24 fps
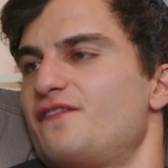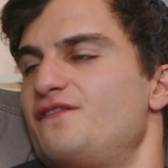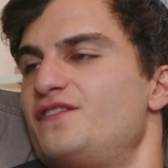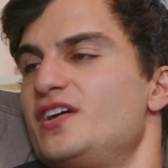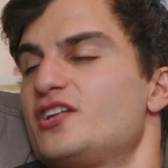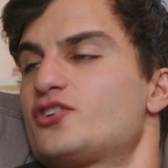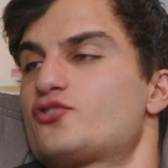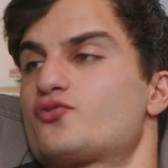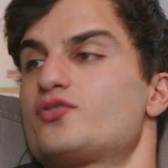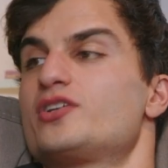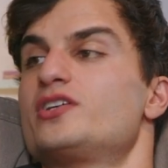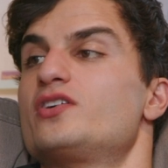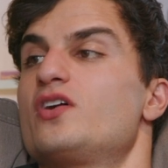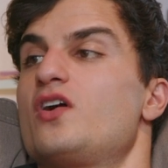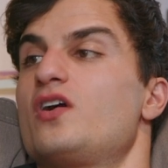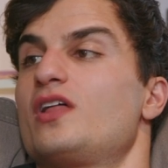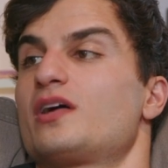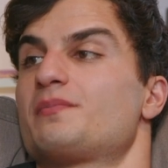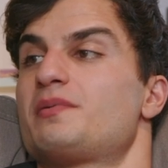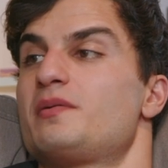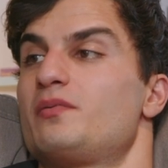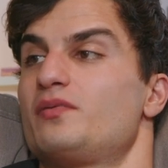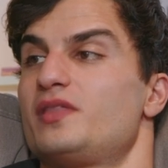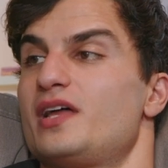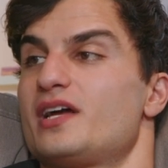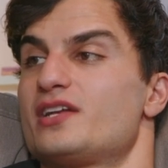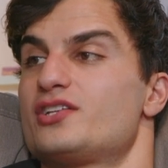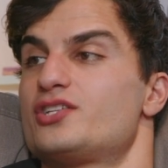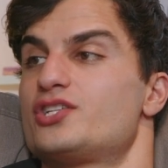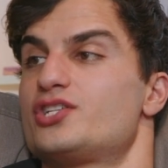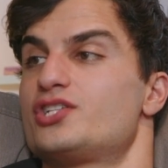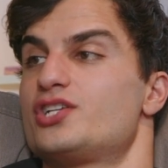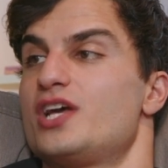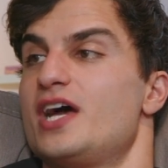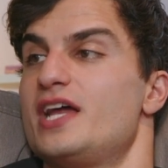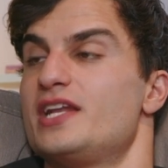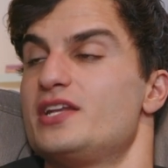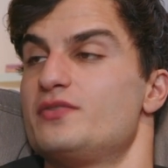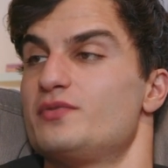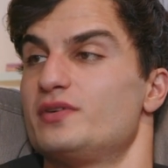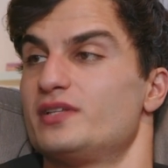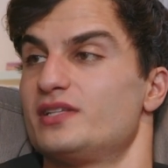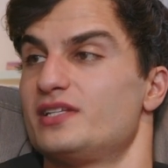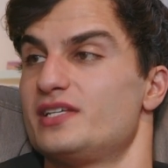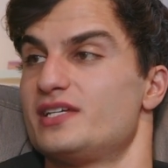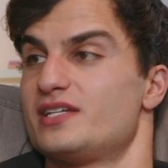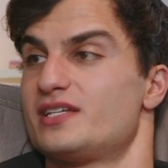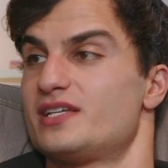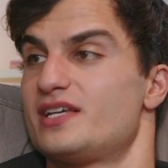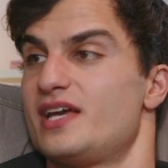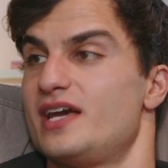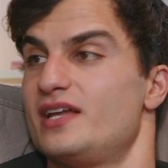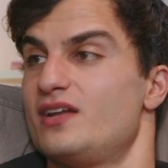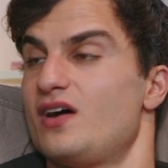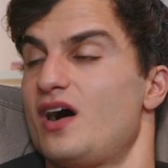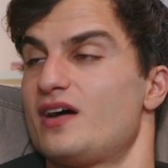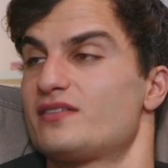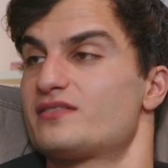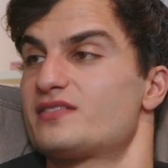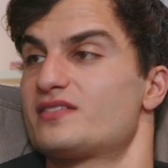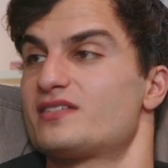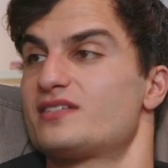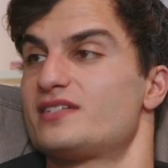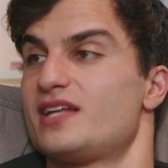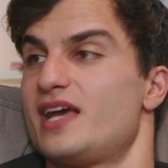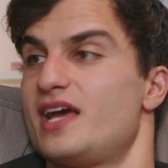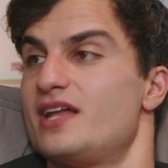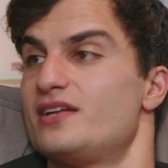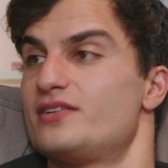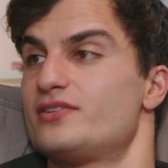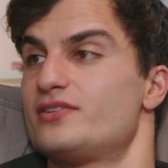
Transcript: vitriol, like people like yeah. genuinely cannot stand